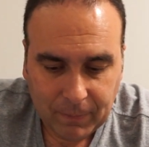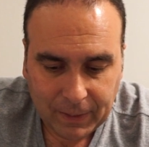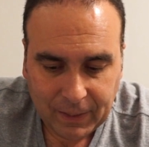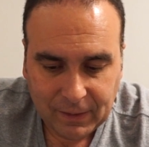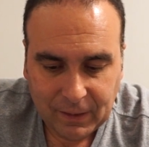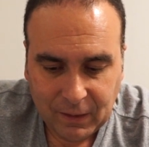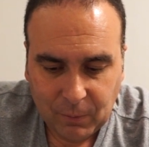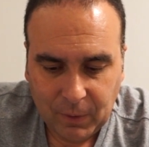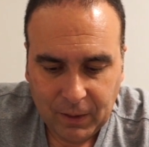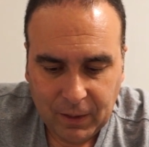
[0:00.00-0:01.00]
I guess it
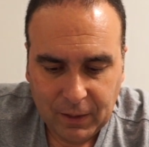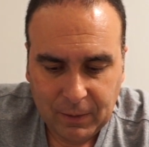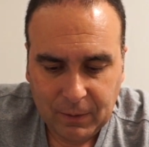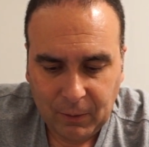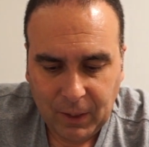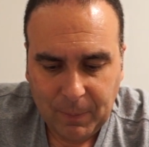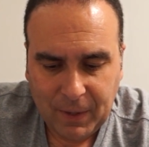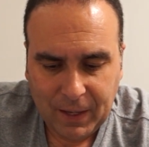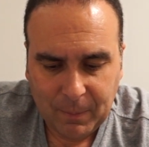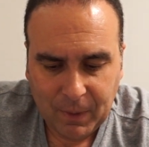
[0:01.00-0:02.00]
is what it is, so keep
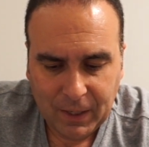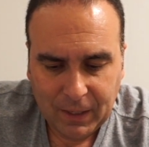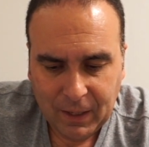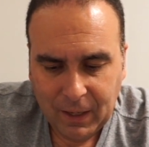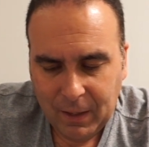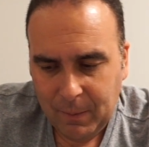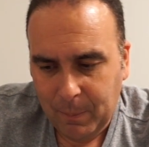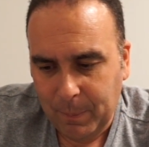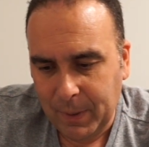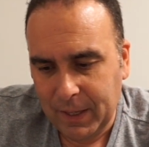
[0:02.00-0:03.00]
that in mind.
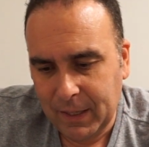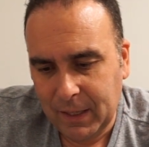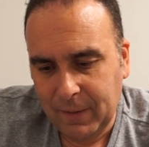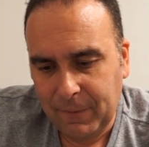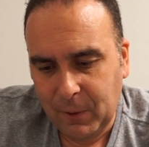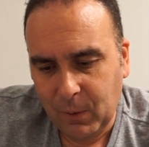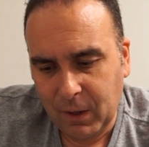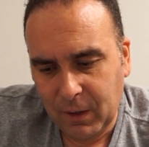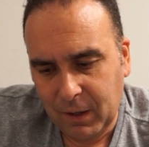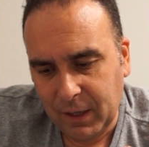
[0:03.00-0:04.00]
But if you
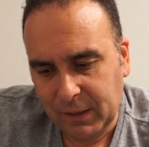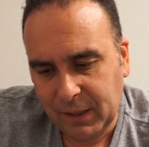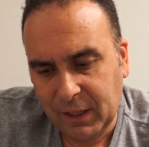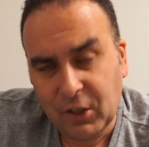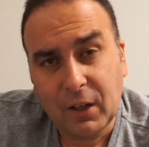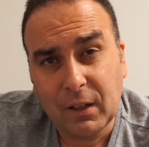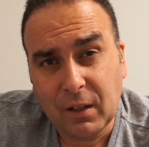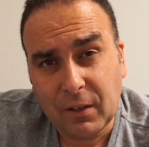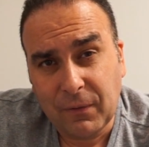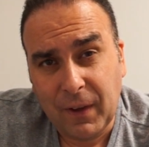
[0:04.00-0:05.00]
are a Sega
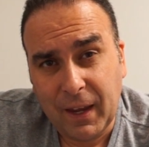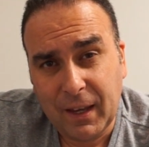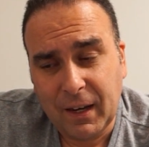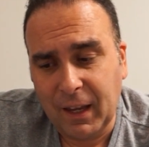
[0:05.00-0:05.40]
Genesis fan